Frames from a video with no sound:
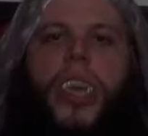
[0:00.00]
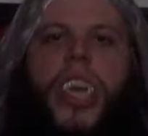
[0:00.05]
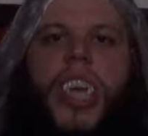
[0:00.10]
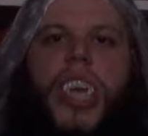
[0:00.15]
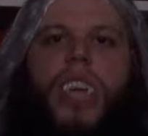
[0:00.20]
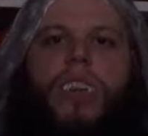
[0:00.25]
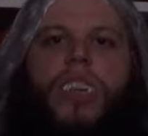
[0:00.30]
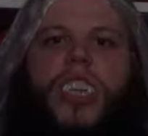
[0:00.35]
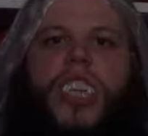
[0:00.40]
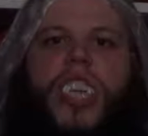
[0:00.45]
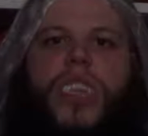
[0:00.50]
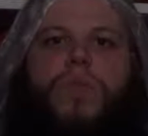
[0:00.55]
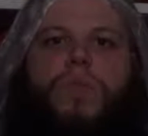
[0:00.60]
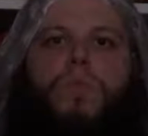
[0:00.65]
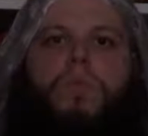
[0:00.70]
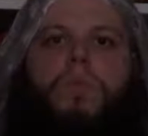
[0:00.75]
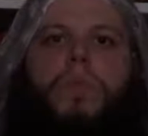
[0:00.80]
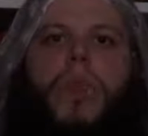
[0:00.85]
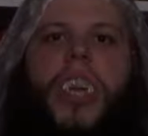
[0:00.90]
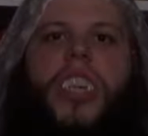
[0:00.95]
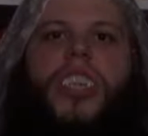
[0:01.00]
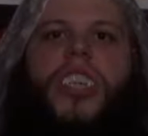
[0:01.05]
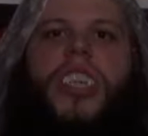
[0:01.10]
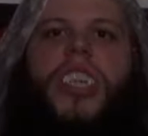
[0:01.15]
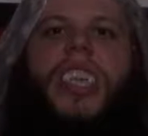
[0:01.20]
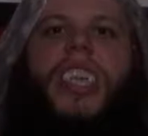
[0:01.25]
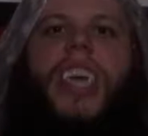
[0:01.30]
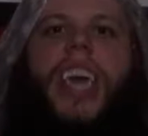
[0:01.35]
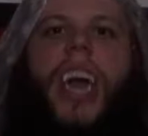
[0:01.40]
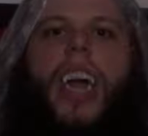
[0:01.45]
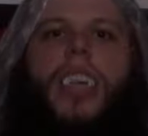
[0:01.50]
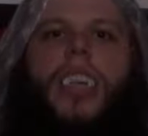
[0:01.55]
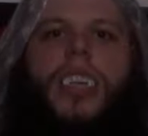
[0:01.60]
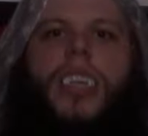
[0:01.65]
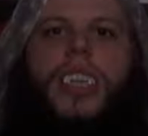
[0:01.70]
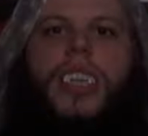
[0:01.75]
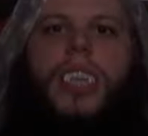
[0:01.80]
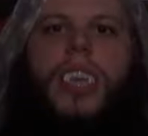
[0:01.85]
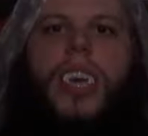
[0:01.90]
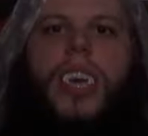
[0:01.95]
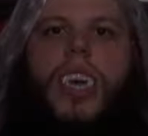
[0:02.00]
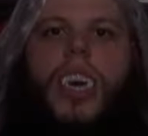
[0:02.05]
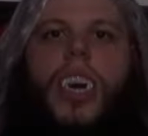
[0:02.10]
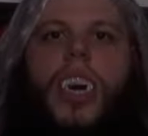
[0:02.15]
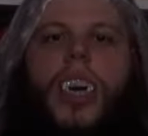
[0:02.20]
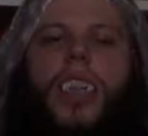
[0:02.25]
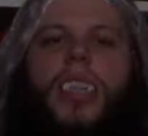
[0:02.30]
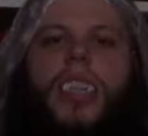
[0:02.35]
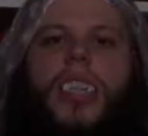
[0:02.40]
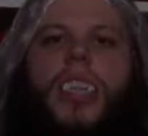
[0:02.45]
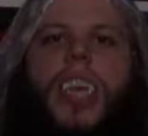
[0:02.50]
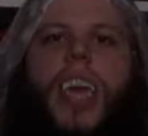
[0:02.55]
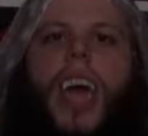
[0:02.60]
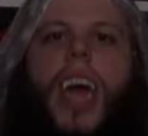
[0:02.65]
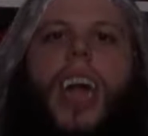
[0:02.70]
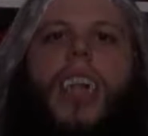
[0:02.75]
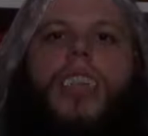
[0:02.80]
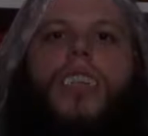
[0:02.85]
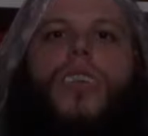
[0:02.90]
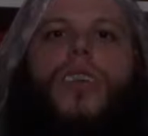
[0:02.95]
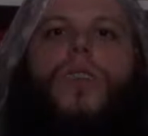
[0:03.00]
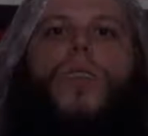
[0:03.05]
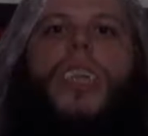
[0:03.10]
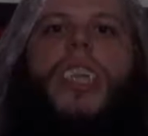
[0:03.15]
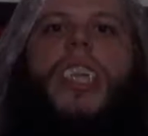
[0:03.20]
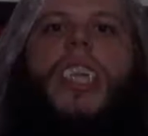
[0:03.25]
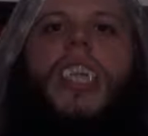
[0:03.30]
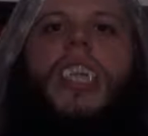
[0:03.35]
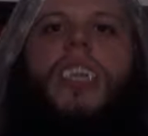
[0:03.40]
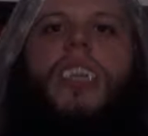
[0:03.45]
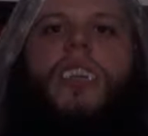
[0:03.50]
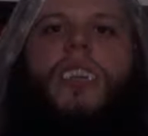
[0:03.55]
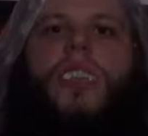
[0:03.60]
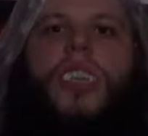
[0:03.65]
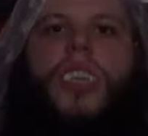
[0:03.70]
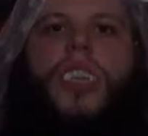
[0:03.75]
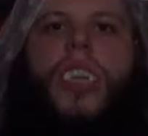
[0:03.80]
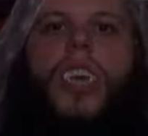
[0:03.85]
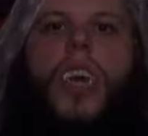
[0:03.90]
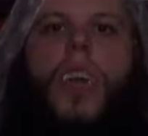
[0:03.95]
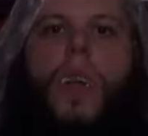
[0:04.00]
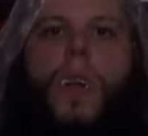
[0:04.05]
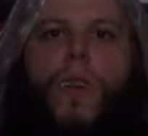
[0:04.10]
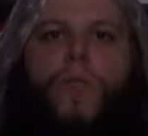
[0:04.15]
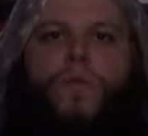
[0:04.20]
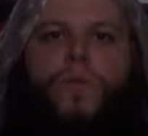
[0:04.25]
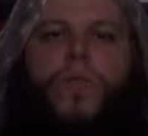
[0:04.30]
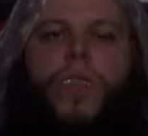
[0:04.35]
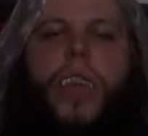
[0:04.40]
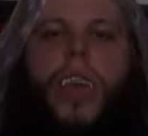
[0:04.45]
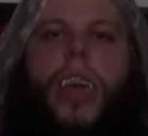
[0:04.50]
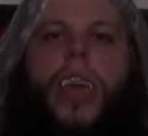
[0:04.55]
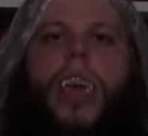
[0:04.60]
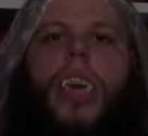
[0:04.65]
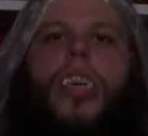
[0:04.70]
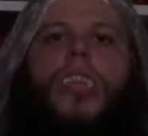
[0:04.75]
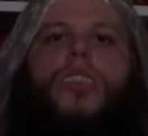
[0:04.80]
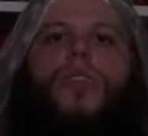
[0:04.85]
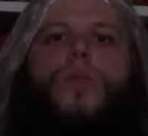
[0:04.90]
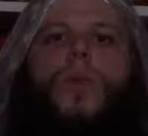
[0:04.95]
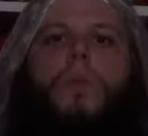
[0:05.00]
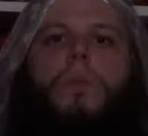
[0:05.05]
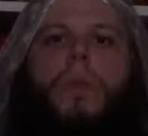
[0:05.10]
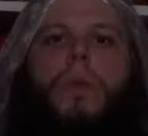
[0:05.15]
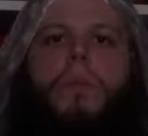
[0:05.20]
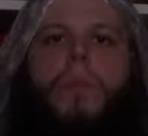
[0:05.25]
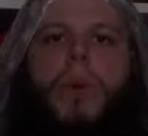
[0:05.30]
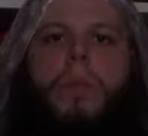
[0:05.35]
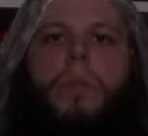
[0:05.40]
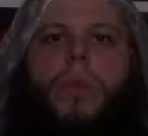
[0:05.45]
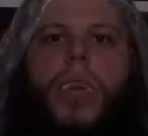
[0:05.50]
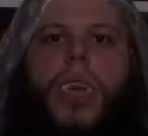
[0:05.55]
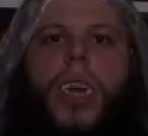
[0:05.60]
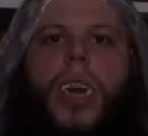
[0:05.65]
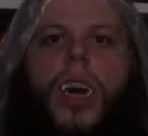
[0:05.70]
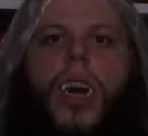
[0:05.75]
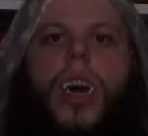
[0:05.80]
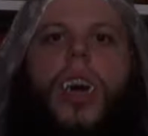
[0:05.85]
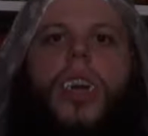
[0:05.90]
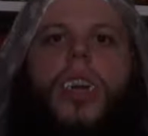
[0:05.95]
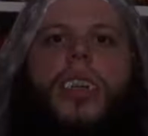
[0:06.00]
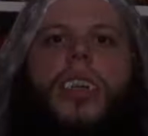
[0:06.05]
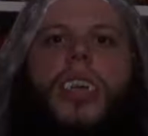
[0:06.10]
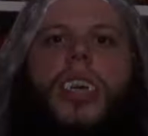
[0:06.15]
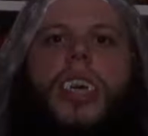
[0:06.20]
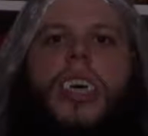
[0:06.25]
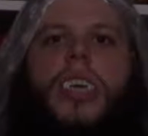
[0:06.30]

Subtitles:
Here's a special guest on this Halloween edition of Tales from the Memory Card.